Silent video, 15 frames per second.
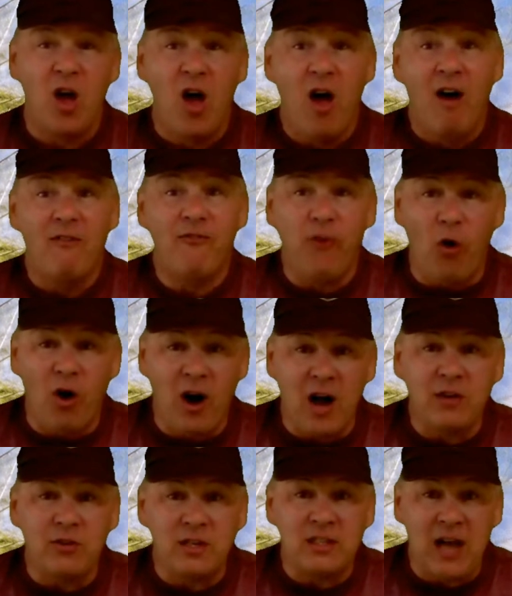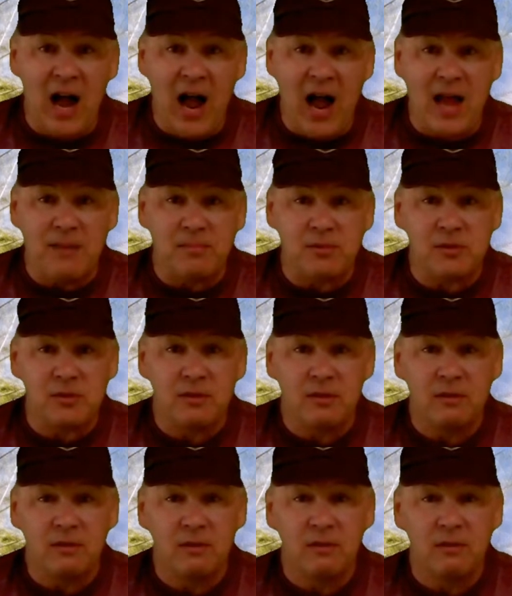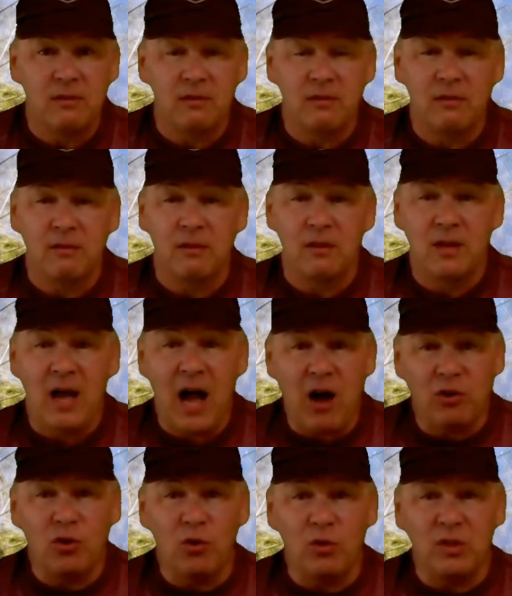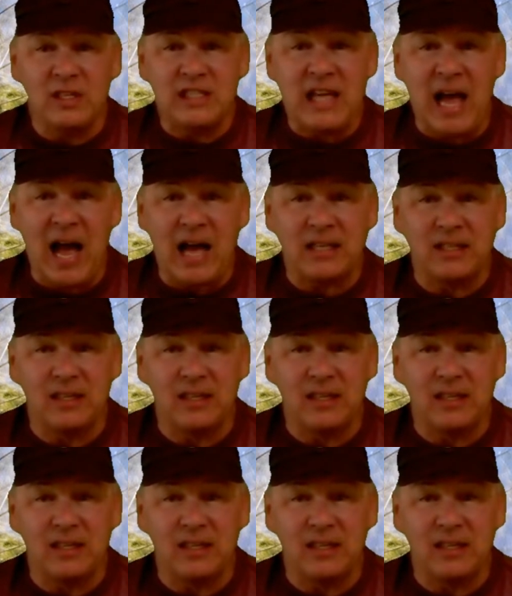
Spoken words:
400 times! How cool is that?